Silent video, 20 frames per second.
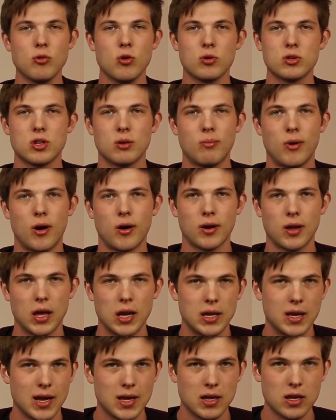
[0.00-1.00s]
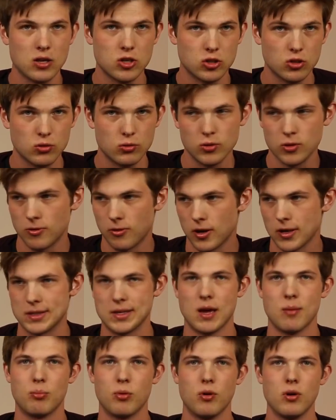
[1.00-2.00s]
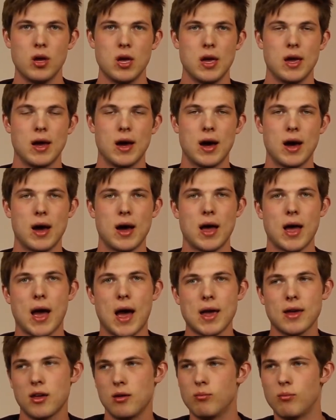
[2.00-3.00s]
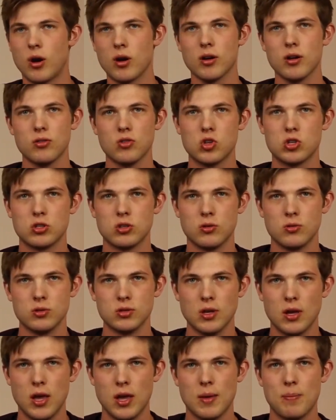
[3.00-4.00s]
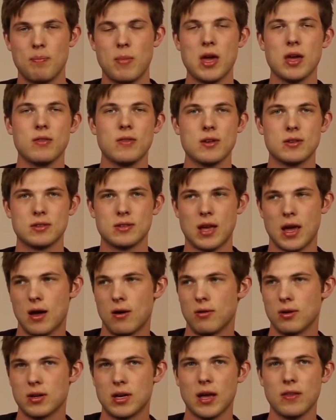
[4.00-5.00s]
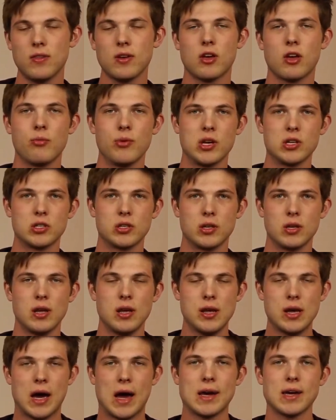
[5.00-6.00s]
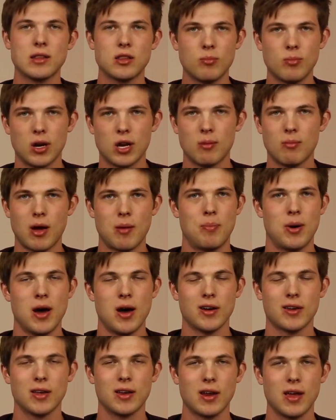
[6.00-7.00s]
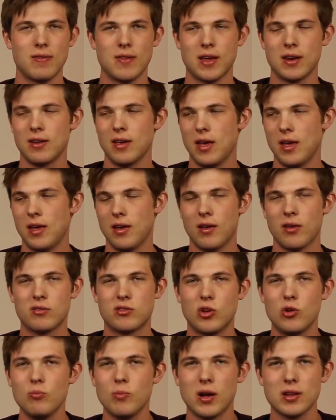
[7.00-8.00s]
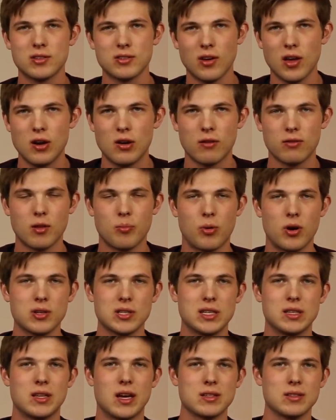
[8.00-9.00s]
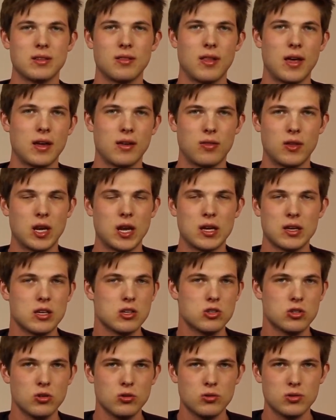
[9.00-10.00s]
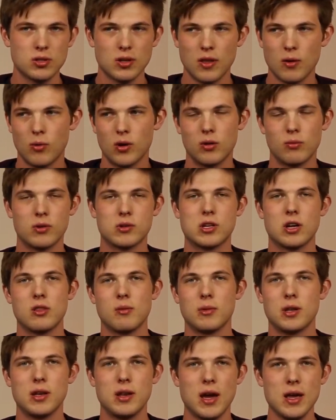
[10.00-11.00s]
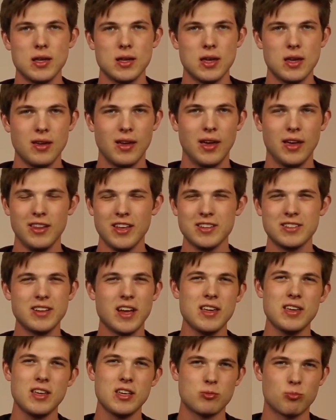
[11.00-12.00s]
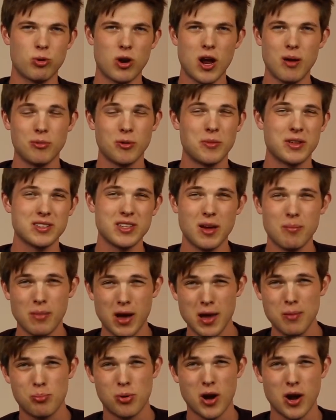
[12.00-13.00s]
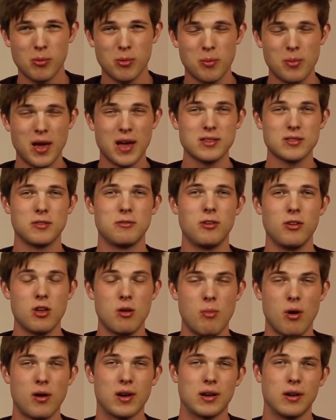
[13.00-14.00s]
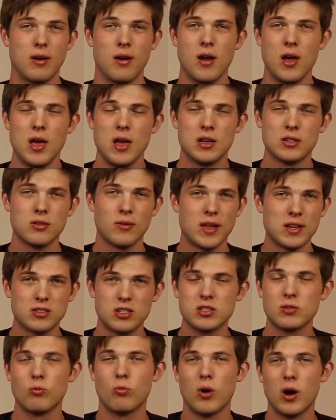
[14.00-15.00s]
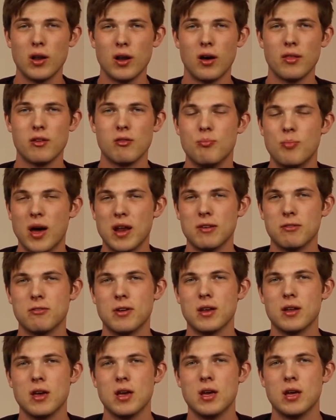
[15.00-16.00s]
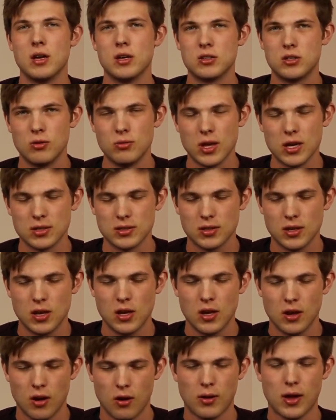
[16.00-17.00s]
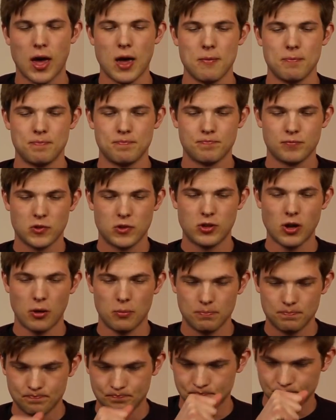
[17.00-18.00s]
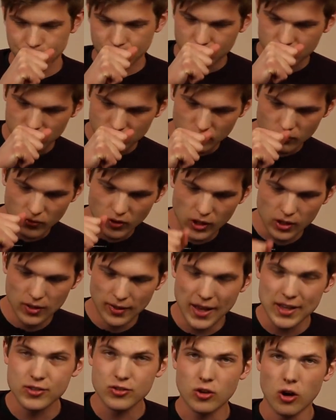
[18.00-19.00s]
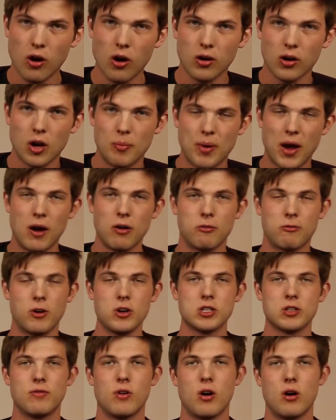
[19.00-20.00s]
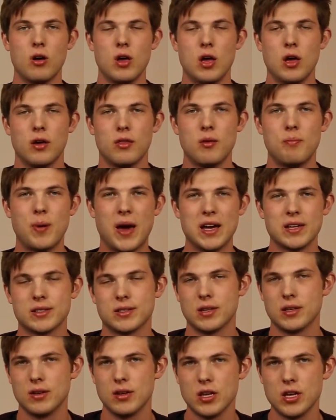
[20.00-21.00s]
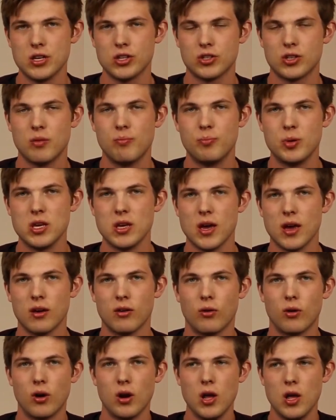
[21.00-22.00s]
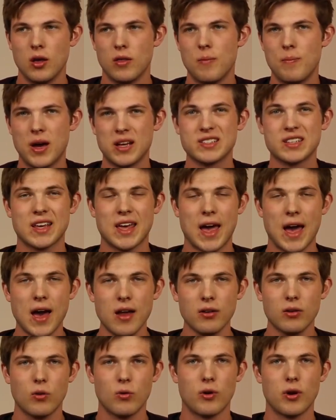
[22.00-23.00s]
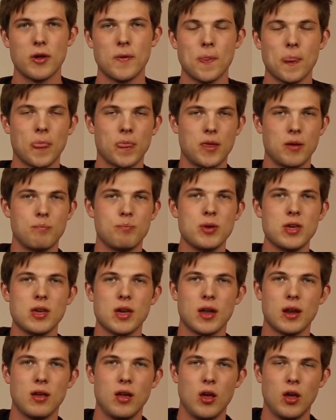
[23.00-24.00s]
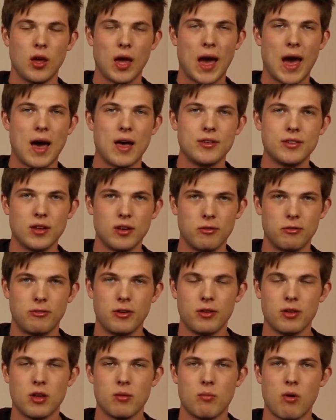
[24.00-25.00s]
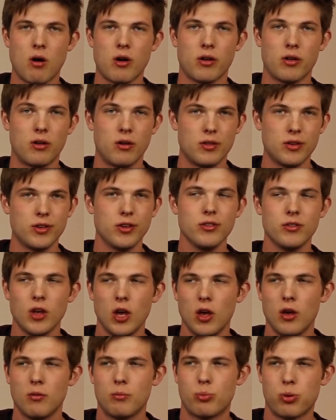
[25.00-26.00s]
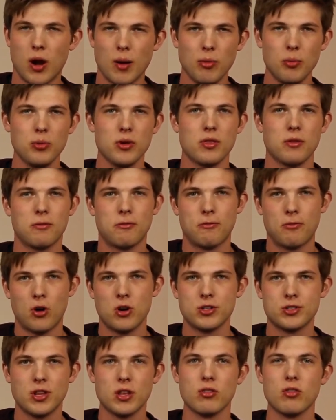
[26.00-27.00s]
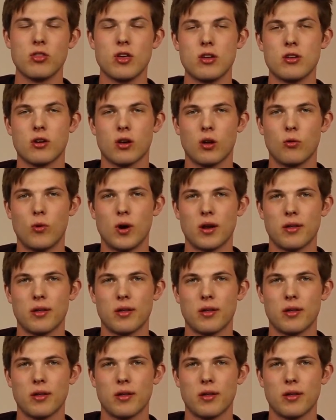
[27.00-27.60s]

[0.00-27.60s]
going to market Nike shoes, for example, I can market the shoes, make the sale, get the commission, I get the money in my pocket, and then 2 months later, if the person doesn't like the Nike shoes and they want to return them to Nike, that's Nike's problem. That's not my problem as an affiliate marketer. So that's just one other benefit to this. Okay, so let's talk about, first of all, the best niche to be in, or the best category to be in as an affiliate marketer. This is probably the first thing that you're going to